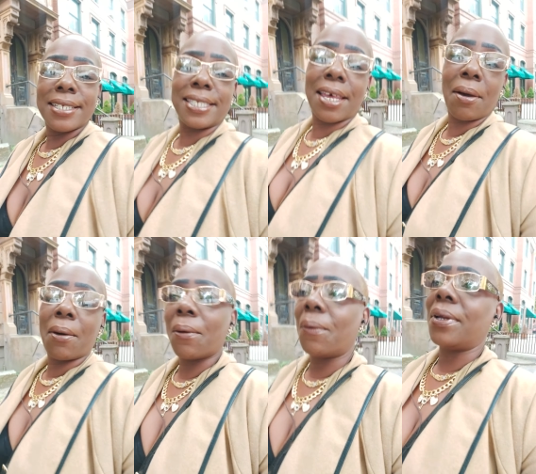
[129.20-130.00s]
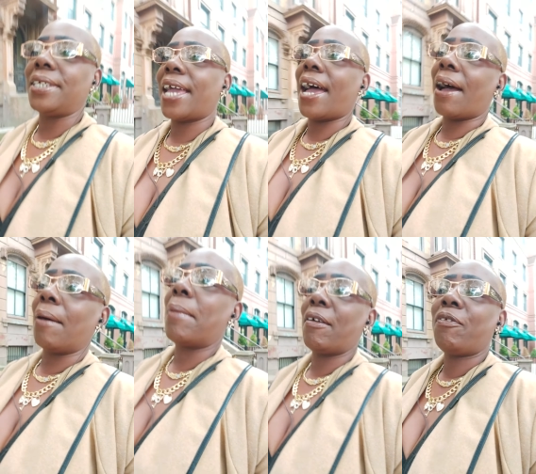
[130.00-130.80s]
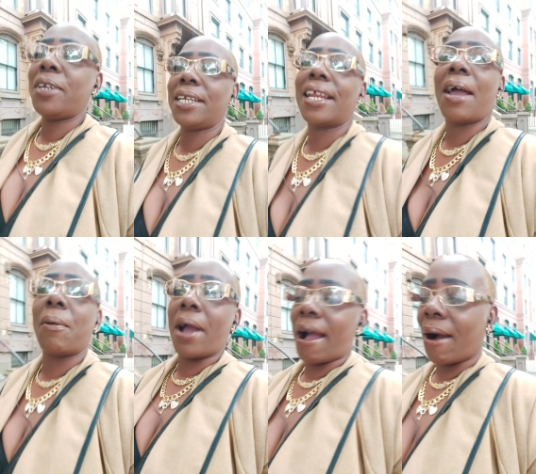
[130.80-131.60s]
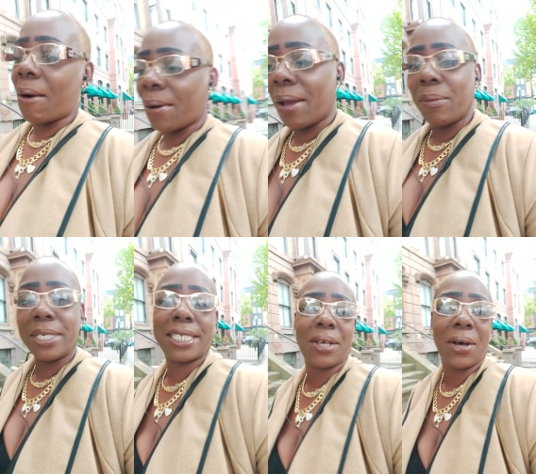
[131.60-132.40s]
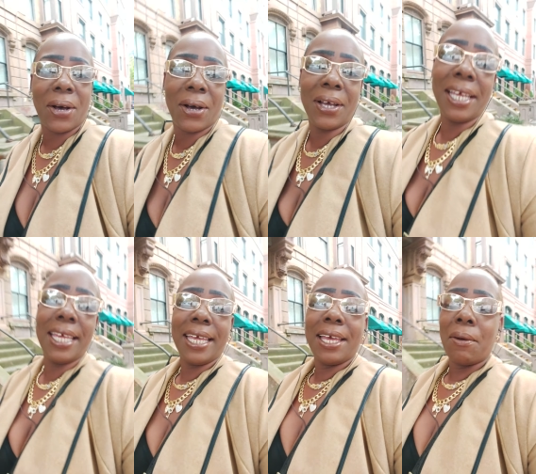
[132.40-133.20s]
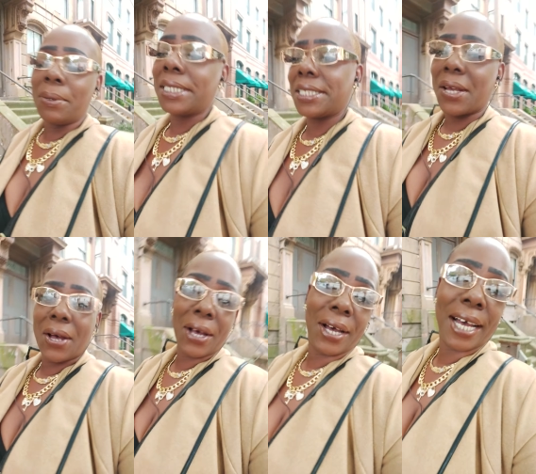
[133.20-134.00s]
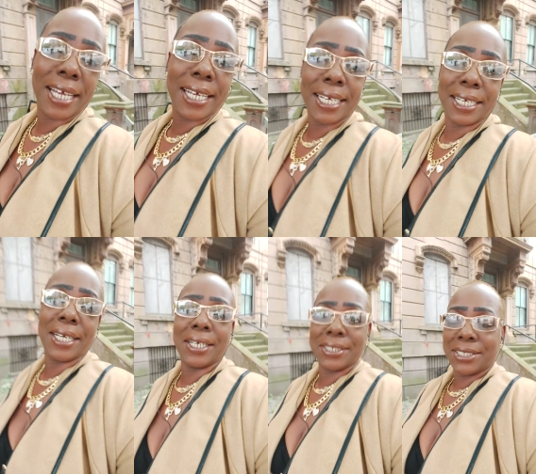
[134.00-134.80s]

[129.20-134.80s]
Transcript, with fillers: So yeah, my friend and I were out and we saw we saw a, a